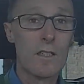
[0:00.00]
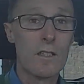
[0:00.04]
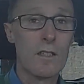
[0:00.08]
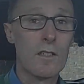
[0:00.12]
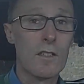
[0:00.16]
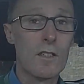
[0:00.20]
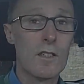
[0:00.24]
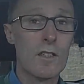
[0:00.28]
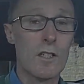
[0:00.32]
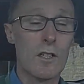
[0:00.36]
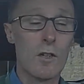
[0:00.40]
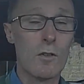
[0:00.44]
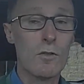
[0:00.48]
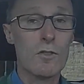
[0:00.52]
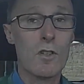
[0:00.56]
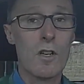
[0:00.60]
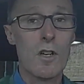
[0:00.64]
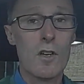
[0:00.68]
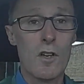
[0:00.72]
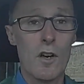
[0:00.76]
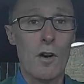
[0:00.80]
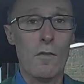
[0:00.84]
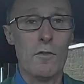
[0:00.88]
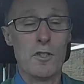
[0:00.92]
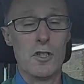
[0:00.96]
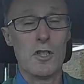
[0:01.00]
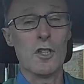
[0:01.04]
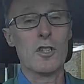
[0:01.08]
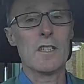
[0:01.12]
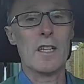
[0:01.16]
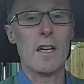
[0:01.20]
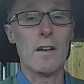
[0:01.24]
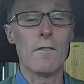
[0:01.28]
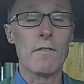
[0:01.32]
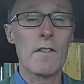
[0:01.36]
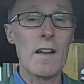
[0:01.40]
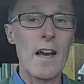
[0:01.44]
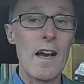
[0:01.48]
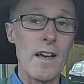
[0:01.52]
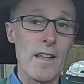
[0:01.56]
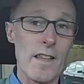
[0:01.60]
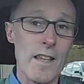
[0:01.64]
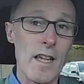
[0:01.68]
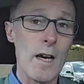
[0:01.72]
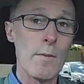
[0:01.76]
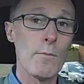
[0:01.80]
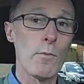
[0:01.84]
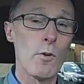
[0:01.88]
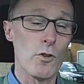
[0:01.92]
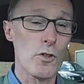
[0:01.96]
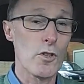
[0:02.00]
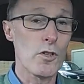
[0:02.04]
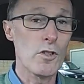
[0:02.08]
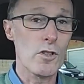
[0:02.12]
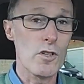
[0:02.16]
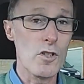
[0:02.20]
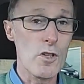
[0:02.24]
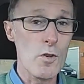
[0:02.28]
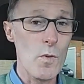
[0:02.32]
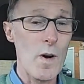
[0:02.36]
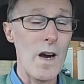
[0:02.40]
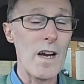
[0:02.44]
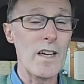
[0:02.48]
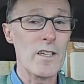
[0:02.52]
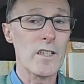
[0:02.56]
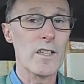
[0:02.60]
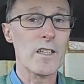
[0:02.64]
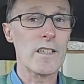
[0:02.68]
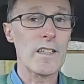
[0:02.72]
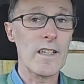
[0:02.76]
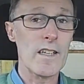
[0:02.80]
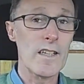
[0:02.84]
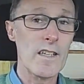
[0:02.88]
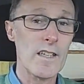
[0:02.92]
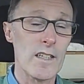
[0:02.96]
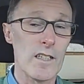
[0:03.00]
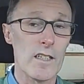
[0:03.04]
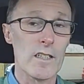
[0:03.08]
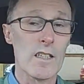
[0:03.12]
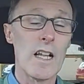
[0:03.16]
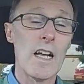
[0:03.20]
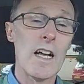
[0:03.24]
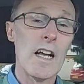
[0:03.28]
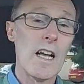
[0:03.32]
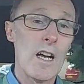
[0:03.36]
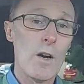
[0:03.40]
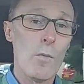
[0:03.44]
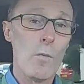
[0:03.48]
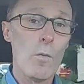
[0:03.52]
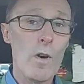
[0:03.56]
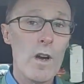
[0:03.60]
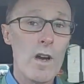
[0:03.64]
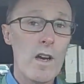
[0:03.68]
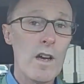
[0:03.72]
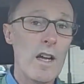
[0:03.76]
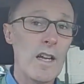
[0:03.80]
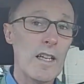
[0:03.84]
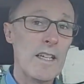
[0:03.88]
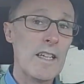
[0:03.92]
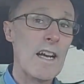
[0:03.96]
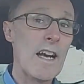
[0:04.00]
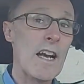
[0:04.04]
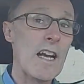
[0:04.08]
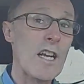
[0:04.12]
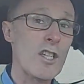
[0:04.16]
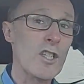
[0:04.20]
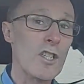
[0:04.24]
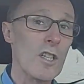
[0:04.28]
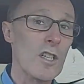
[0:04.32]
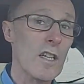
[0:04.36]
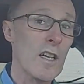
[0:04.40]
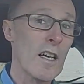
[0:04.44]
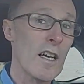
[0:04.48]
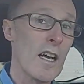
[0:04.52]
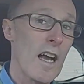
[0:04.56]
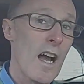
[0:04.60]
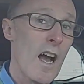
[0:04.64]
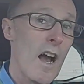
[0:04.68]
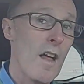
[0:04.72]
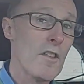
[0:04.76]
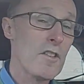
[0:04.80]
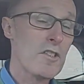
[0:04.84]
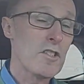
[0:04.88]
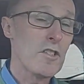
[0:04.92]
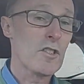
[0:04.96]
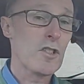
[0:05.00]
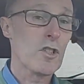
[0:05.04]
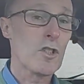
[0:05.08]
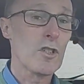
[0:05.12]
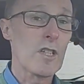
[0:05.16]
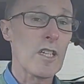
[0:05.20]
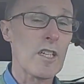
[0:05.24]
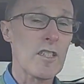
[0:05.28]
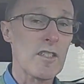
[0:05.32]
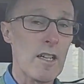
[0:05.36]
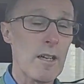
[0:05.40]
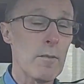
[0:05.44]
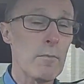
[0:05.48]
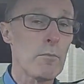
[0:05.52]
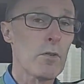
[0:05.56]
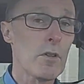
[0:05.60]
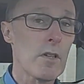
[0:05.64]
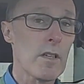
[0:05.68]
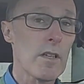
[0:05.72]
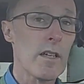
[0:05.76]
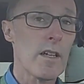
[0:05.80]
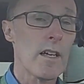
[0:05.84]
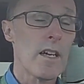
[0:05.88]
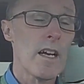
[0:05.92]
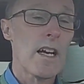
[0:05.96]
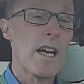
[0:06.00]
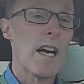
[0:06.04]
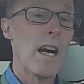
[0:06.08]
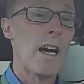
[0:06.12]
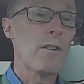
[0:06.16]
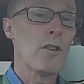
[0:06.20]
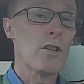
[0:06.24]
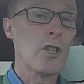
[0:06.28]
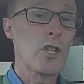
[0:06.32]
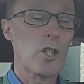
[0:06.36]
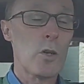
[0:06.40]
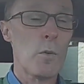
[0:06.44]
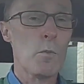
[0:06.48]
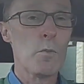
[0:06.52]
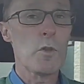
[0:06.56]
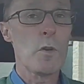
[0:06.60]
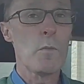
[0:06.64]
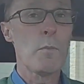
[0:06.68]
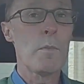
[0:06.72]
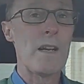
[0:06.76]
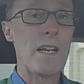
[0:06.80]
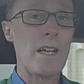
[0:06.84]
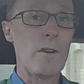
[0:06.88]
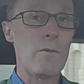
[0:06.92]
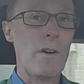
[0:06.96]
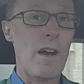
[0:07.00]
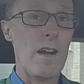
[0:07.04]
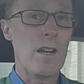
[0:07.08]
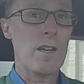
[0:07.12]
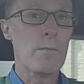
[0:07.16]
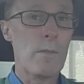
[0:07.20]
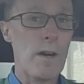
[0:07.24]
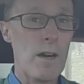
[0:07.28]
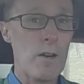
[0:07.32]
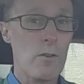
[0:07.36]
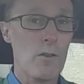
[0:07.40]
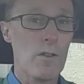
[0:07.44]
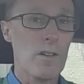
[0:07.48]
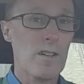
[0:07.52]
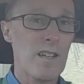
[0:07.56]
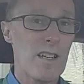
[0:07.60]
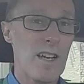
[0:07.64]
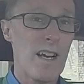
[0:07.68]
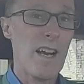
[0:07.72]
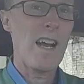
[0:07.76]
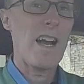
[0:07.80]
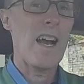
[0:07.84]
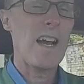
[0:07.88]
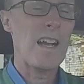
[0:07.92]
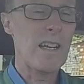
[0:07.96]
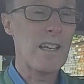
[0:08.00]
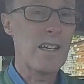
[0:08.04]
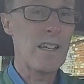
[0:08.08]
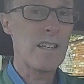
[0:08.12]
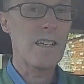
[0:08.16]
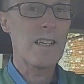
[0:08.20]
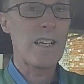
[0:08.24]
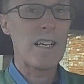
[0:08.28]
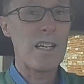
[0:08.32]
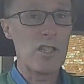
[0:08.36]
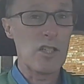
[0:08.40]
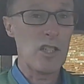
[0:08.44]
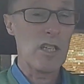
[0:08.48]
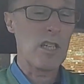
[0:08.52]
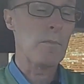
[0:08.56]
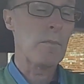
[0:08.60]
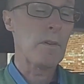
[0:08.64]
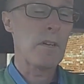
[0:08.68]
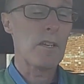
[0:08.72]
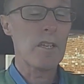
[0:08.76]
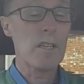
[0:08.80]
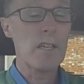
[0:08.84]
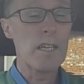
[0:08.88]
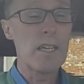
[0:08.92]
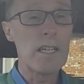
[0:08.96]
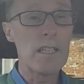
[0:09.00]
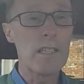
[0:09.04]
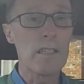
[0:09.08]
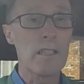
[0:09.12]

You know, obviously you're going to get a flat in there, but you are going to get a hill where occasionally, and this is a good example here, I'm going to come to a mini roundabout and it's going to be on a hill,